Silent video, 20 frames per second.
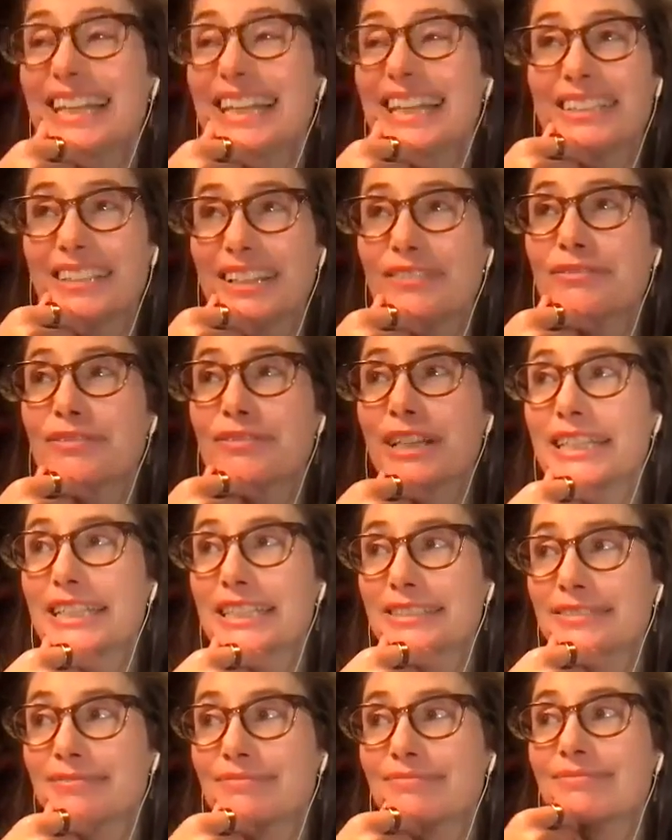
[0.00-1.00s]
I love
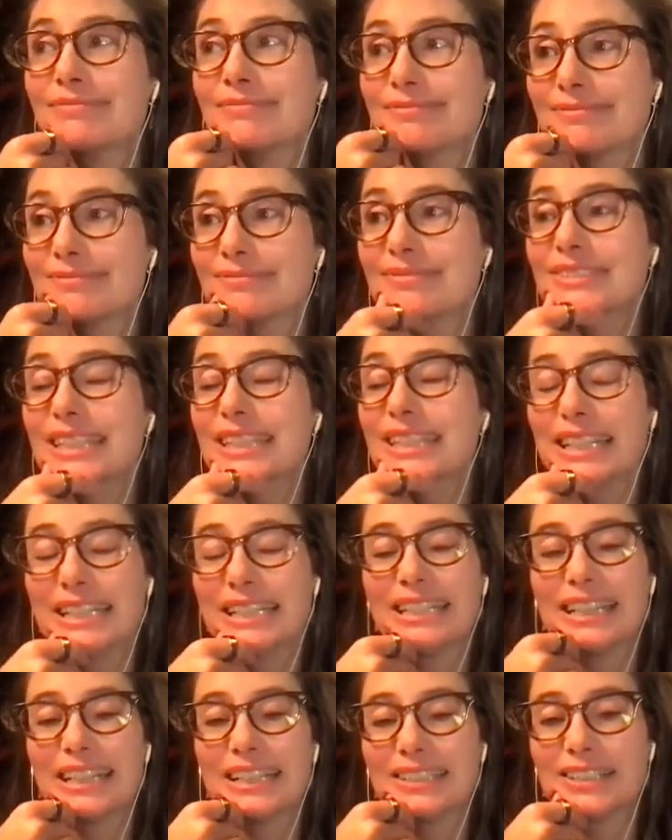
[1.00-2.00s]
writing. Yeah,
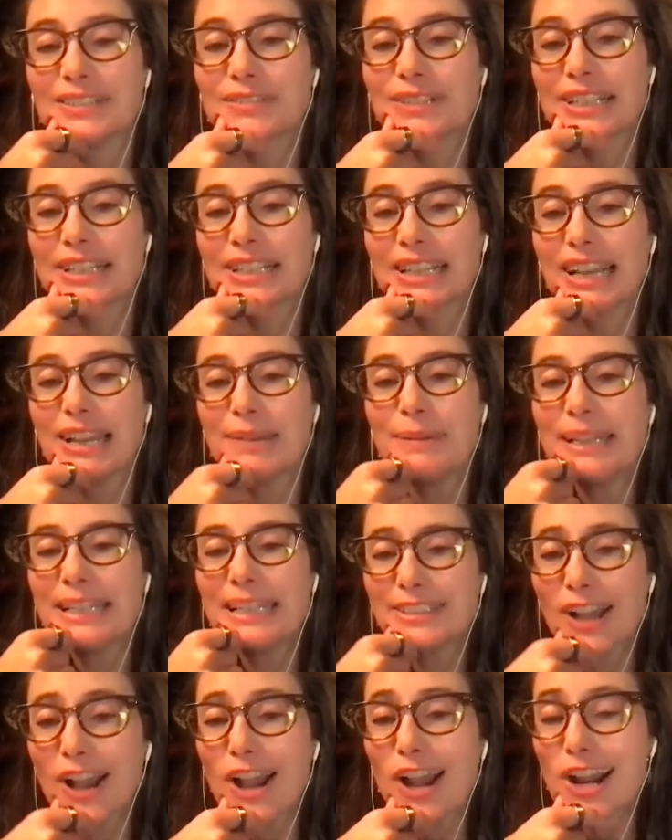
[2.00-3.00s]
I love writing. I mean,
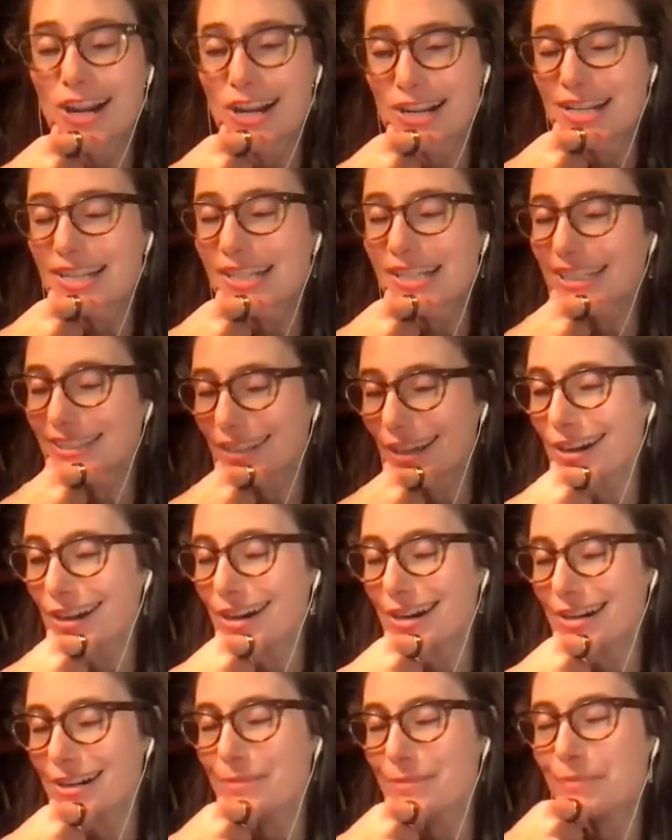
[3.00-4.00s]
it's hard,
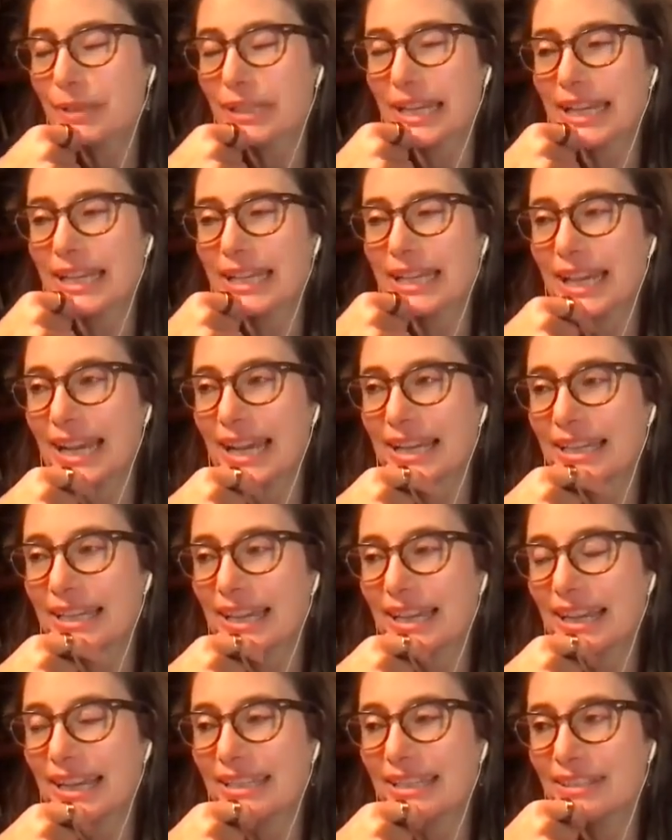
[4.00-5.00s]
but I
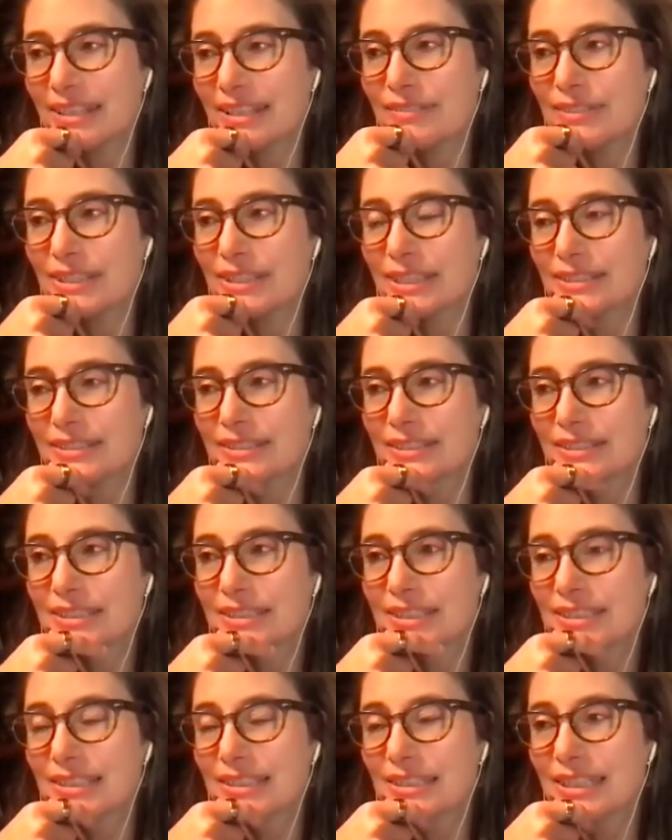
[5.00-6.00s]
love it.
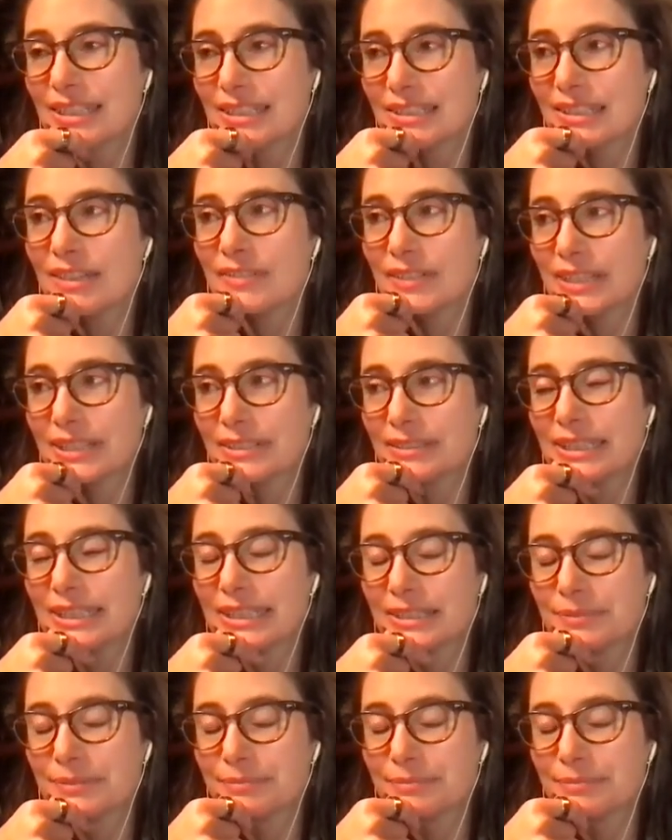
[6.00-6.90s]
I love it. Yeah.